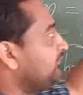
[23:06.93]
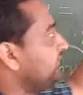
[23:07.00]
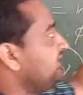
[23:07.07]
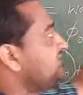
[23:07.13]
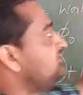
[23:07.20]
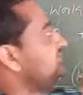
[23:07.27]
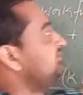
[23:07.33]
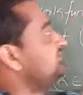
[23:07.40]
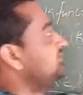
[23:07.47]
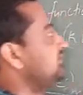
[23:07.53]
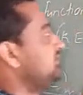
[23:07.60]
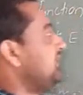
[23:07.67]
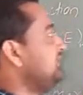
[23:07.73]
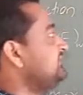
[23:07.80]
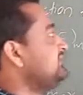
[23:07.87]
plus
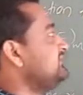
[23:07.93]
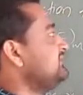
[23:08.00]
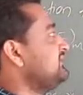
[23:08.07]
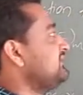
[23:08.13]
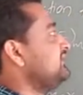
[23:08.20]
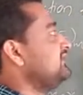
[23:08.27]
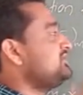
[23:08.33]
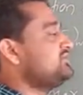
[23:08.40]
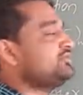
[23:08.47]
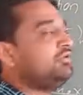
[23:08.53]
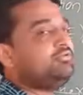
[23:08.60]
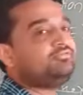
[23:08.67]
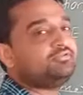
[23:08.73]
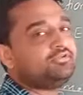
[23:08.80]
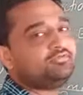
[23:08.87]
kinetic energy
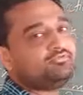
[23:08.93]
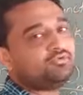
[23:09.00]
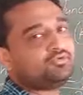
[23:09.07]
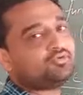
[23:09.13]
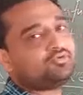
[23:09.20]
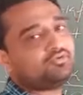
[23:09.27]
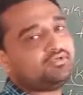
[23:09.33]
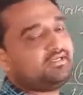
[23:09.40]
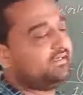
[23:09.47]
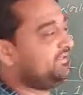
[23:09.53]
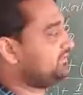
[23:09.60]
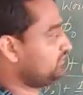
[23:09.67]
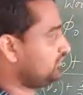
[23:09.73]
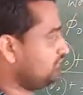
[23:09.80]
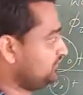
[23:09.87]
of
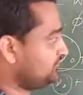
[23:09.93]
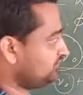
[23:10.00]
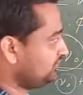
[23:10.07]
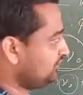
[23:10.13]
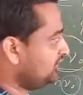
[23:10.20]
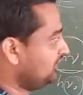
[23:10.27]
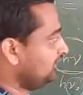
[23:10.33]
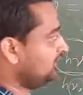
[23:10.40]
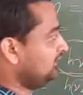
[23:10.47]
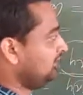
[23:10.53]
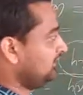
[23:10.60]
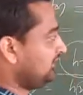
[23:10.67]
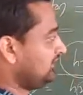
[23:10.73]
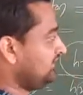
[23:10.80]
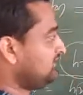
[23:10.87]
photoelectrons.
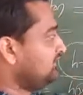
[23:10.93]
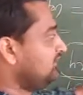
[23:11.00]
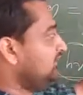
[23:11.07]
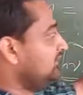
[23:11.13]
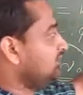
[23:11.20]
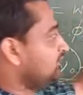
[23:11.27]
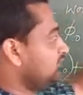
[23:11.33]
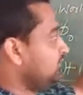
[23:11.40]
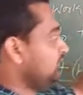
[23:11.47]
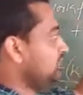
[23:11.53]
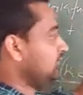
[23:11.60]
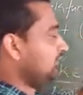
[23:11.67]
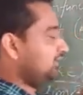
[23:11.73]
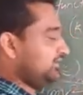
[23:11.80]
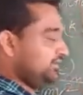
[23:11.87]
Right, so
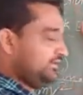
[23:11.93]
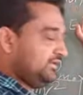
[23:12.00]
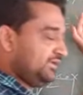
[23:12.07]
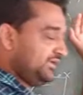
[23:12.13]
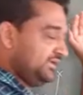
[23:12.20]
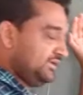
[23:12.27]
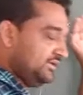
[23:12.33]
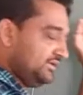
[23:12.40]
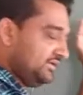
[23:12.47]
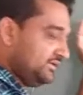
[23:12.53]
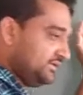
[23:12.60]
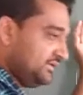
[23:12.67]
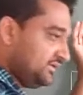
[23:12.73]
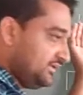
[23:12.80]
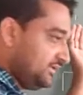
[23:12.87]

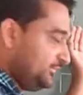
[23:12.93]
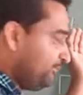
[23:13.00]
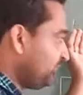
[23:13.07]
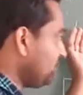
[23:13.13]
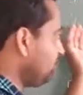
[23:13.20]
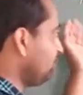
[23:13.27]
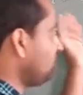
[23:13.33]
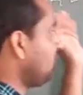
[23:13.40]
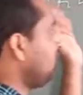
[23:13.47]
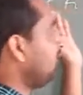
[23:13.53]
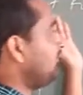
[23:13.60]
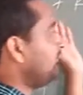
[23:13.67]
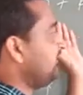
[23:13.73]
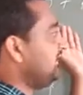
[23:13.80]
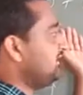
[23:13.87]
the photon
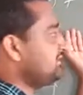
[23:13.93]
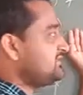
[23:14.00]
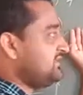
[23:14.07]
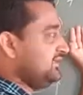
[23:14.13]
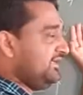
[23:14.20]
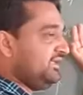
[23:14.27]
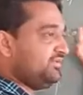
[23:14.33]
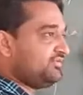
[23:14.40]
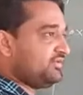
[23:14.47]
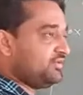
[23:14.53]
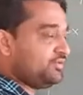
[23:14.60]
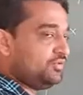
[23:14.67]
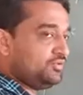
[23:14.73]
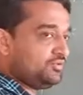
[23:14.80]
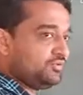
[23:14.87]
of energy is
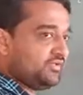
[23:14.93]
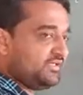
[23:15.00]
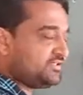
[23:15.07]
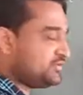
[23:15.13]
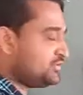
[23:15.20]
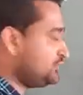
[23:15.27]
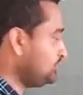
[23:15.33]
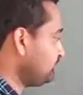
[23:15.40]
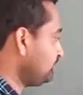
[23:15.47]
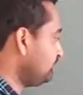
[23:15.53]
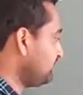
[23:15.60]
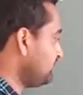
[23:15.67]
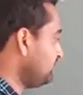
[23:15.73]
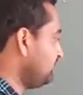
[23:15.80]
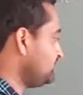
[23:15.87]
equal to h nu,
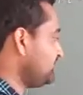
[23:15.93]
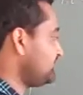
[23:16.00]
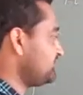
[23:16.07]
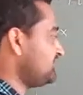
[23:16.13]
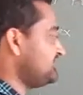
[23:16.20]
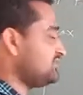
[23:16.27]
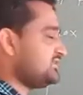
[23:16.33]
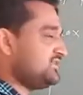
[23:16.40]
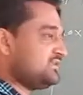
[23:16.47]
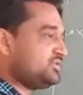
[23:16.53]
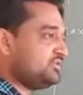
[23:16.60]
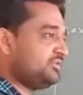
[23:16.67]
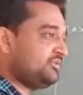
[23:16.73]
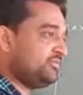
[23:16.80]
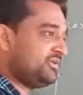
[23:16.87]
which is incident
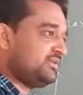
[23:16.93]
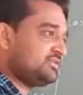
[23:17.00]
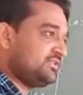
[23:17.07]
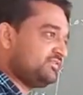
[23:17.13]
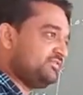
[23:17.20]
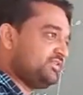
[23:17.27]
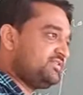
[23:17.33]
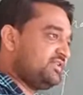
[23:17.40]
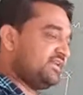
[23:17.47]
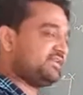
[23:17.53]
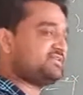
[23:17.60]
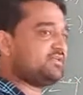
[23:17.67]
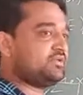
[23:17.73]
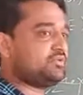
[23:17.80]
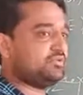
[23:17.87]
on the metal surface. There
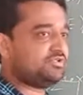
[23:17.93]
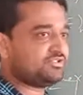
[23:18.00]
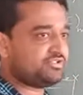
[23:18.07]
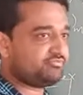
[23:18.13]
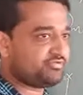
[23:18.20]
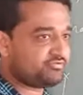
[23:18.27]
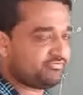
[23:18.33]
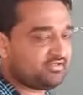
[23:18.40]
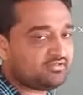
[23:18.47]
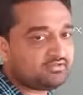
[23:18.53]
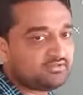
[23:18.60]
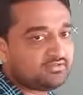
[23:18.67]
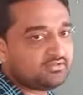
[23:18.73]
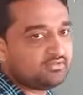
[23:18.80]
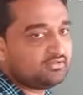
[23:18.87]
is a collision
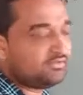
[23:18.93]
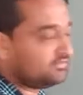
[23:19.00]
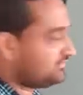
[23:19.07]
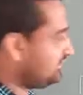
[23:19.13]
between